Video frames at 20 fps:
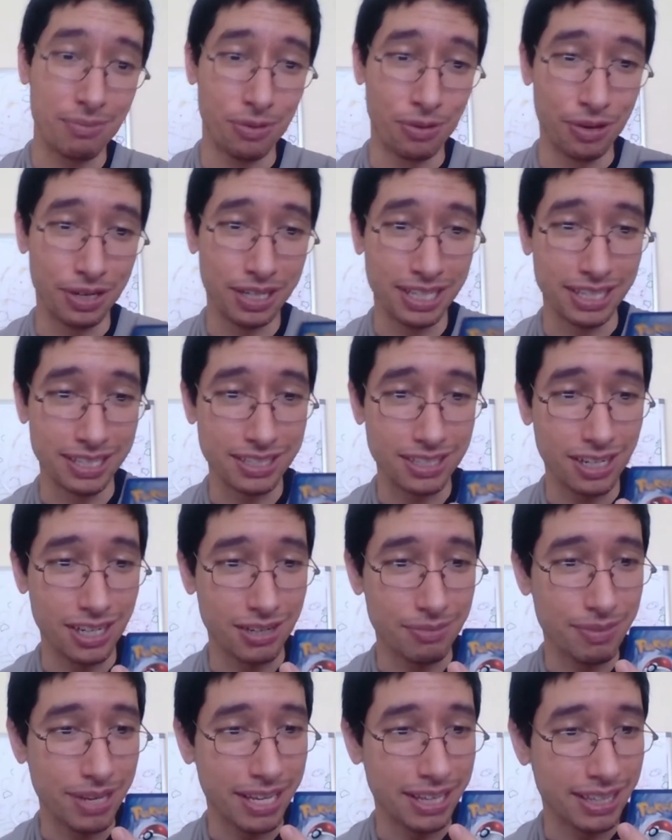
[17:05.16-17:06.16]
more because
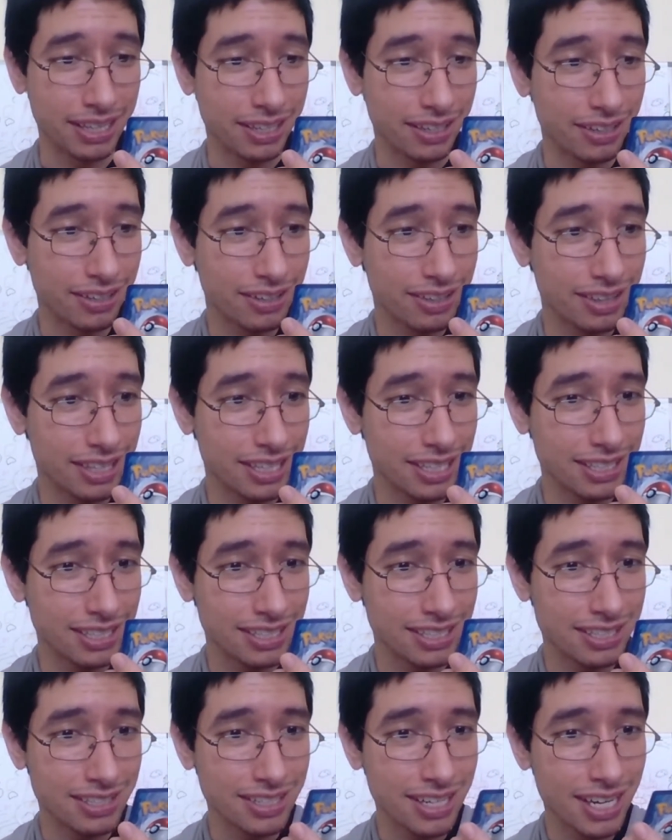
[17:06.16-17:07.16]
oh man, oh, this
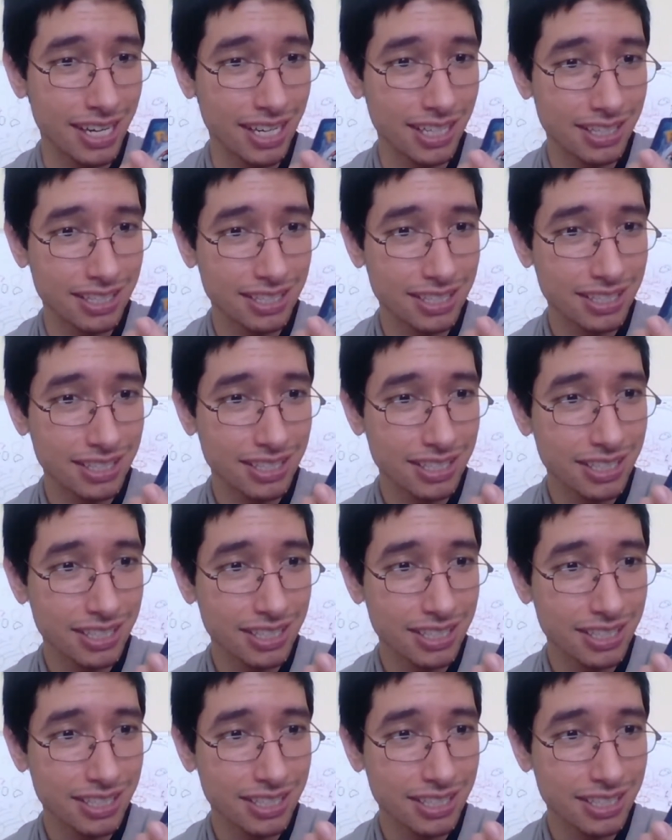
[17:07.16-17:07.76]
does not